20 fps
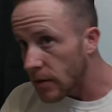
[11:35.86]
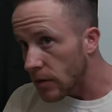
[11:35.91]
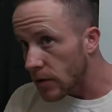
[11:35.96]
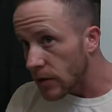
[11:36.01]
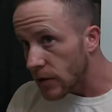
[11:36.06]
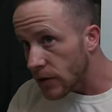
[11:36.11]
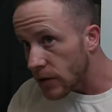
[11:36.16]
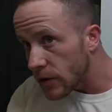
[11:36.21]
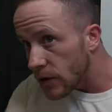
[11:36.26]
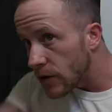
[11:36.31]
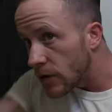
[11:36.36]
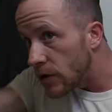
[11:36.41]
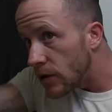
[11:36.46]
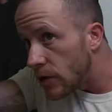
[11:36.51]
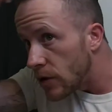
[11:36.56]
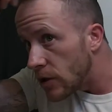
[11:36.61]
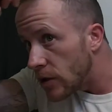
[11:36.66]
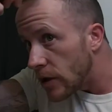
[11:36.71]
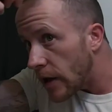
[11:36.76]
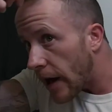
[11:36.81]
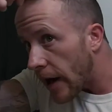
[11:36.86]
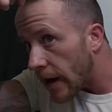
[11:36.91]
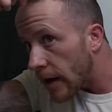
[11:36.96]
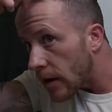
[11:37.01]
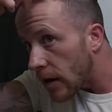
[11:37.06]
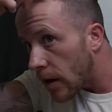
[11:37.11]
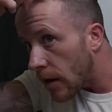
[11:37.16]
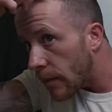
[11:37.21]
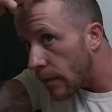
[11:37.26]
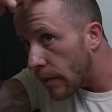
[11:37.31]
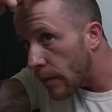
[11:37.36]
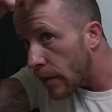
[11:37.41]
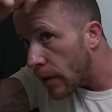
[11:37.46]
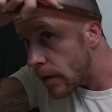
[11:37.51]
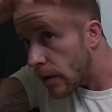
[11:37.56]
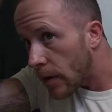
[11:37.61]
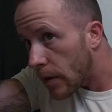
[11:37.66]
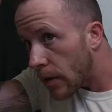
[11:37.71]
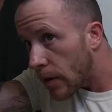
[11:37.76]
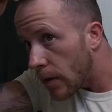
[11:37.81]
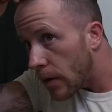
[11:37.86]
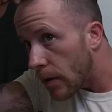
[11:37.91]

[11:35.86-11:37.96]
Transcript: a little jacked up but